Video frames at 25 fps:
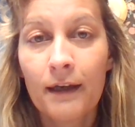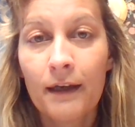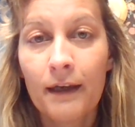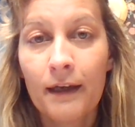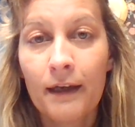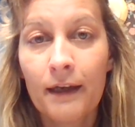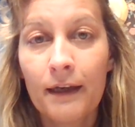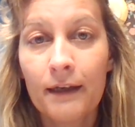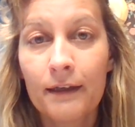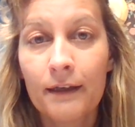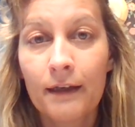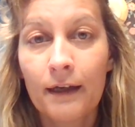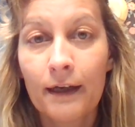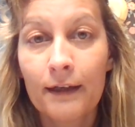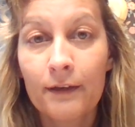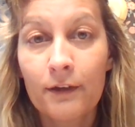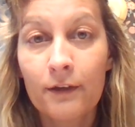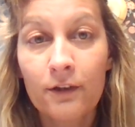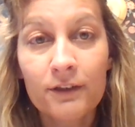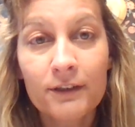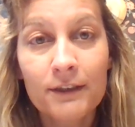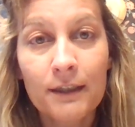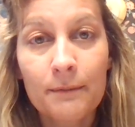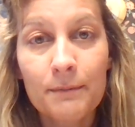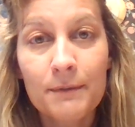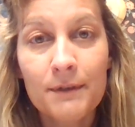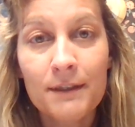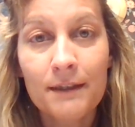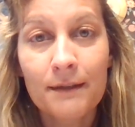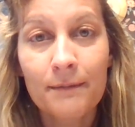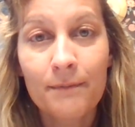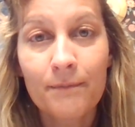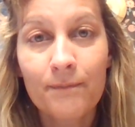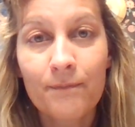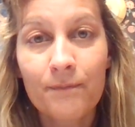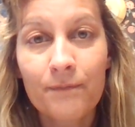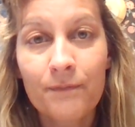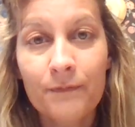And I looked up
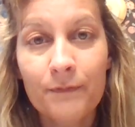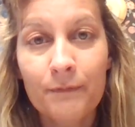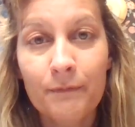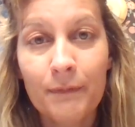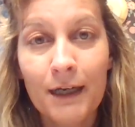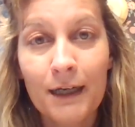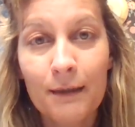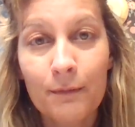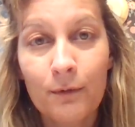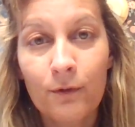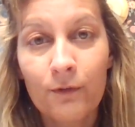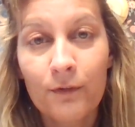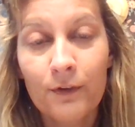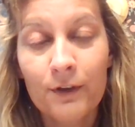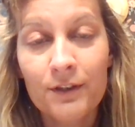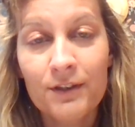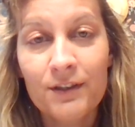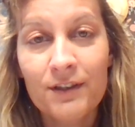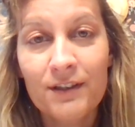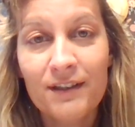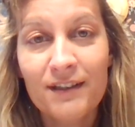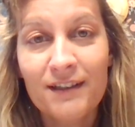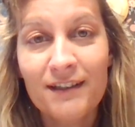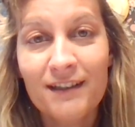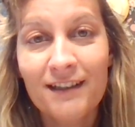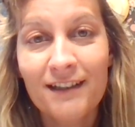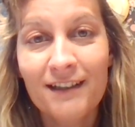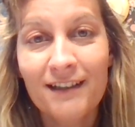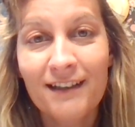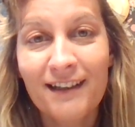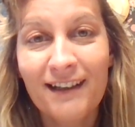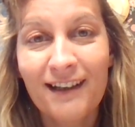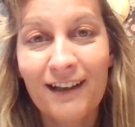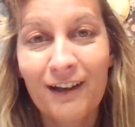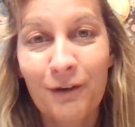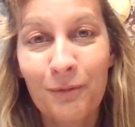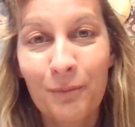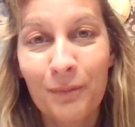some Bible verses
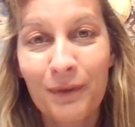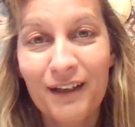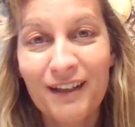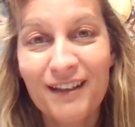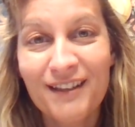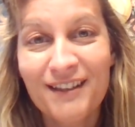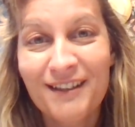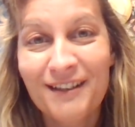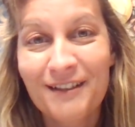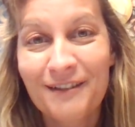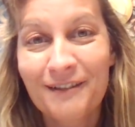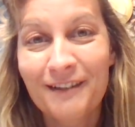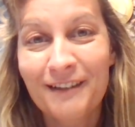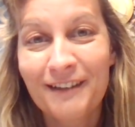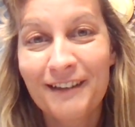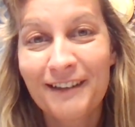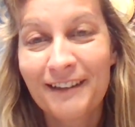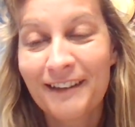to help us.